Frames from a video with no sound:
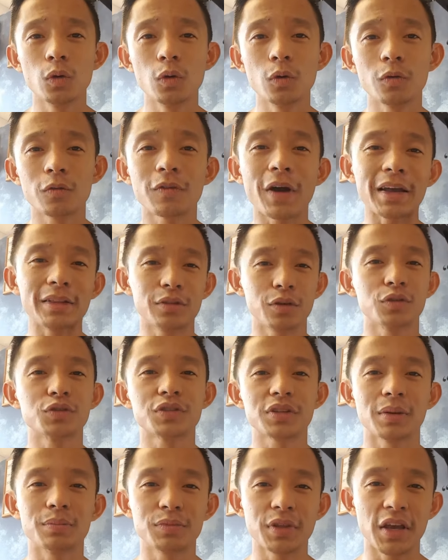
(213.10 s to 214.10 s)
fight those
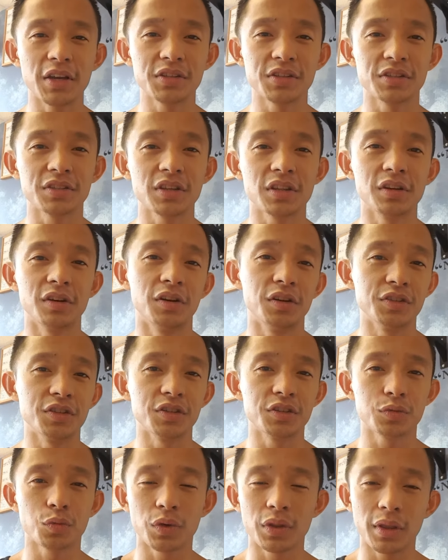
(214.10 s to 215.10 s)
temptations and
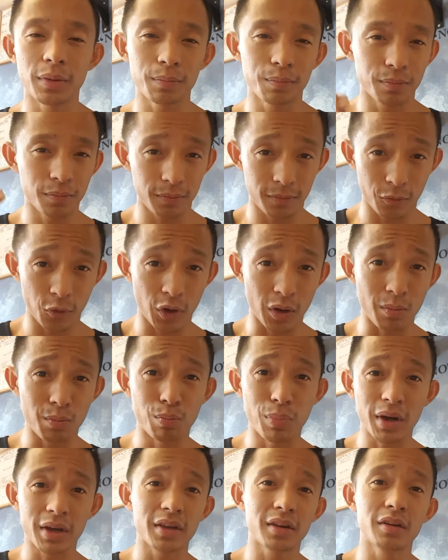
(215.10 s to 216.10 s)
urges when a
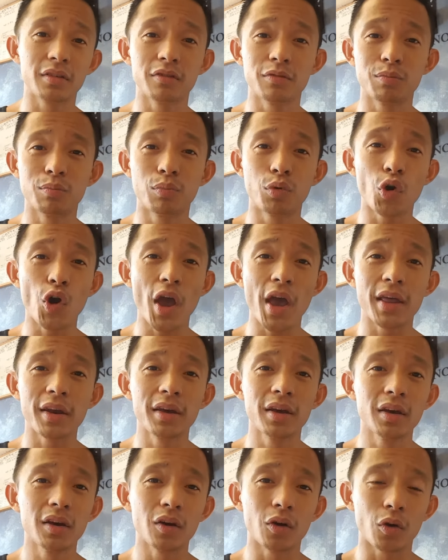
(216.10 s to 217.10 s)
bucket of
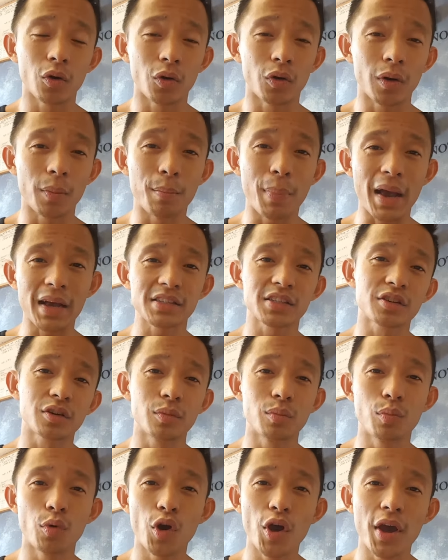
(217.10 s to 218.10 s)
bread, or a basket
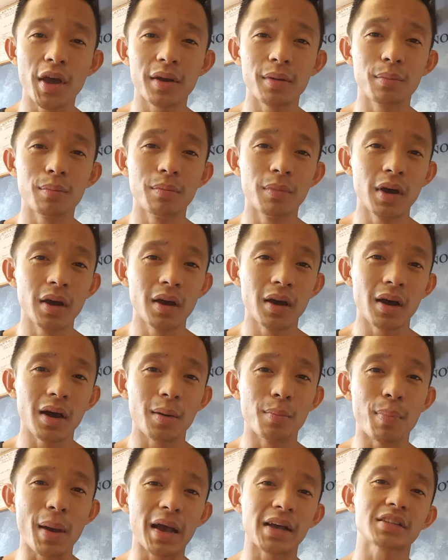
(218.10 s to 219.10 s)
of bread, a
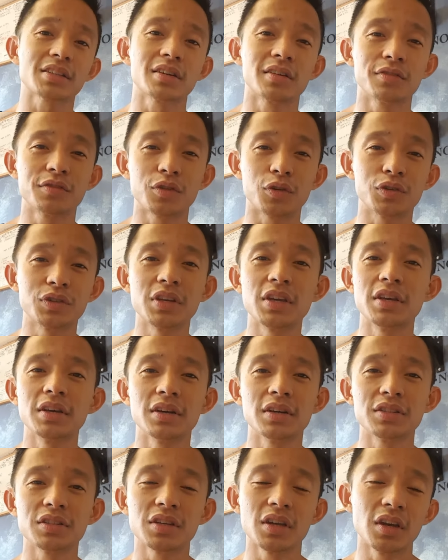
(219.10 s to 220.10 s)
basket of
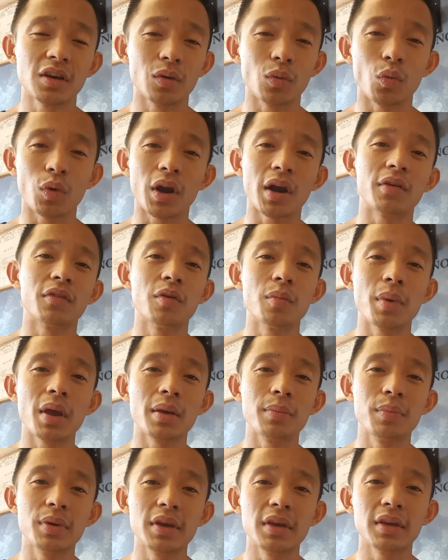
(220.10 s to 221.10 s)
tortillas, whatever it may
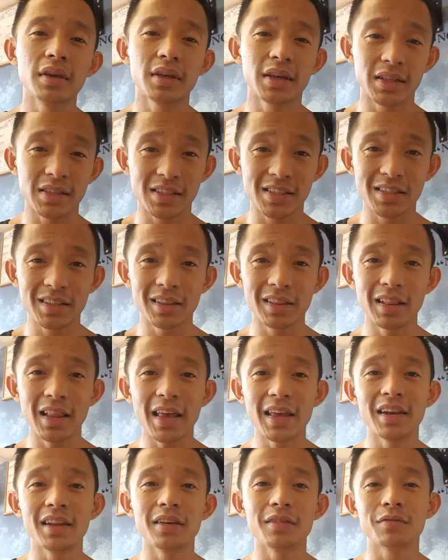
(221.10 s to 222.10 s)
be, gets
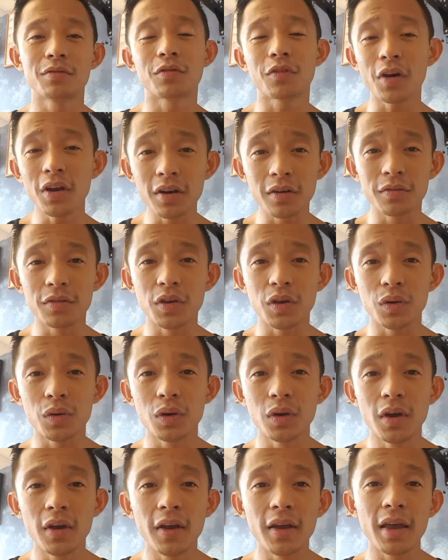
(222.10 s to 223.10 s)
laid in front of you,
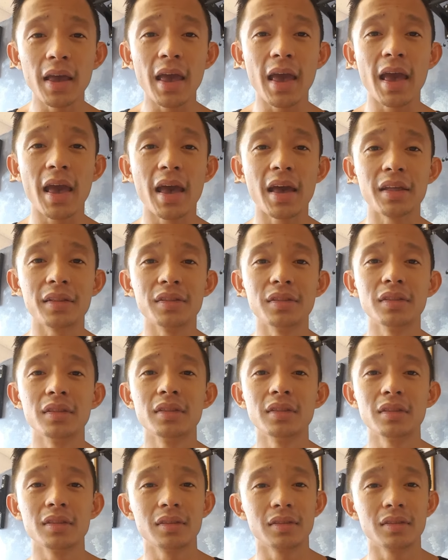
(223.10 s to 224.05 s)
and